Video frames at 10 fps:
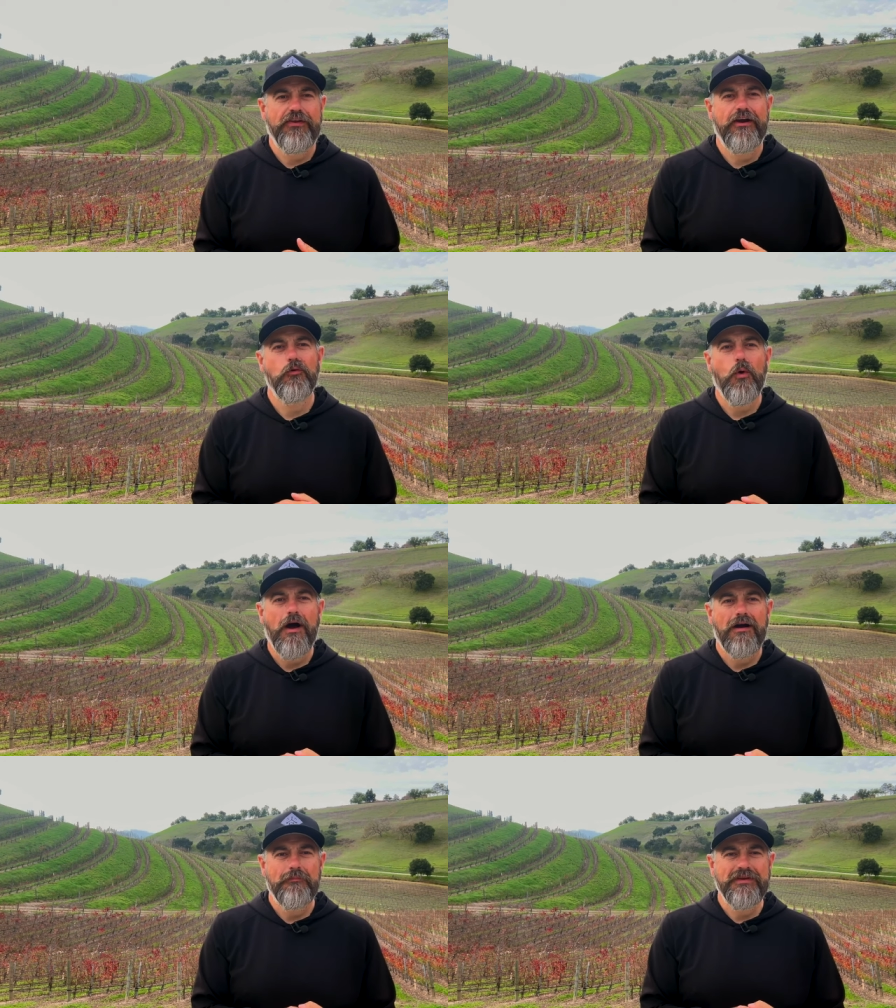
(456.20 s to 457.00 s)

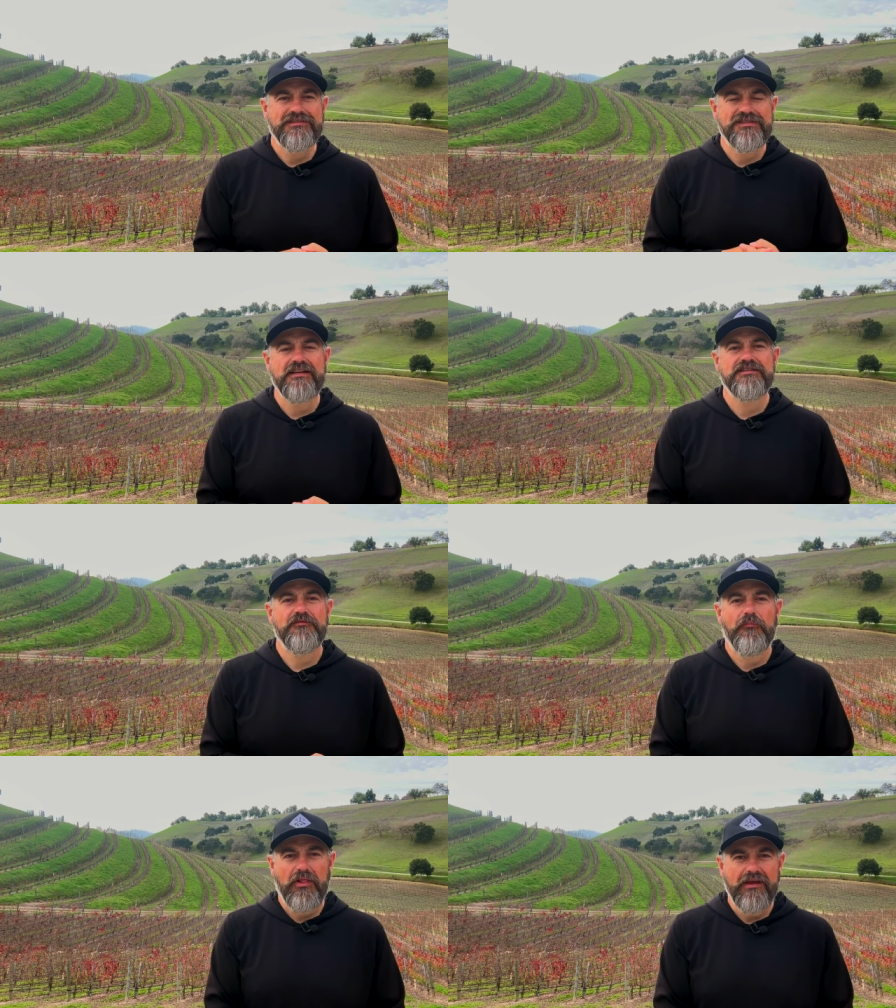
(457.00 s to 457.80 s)
terroir, it means sense
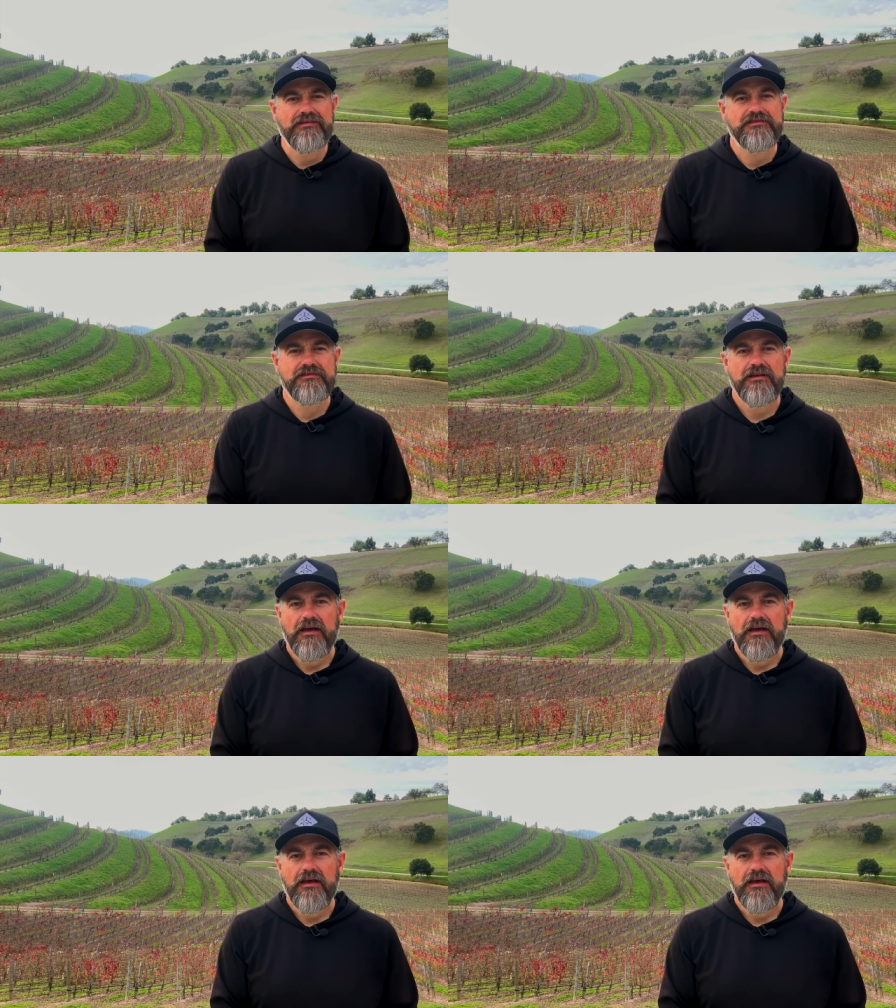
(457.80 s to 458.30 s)
of place.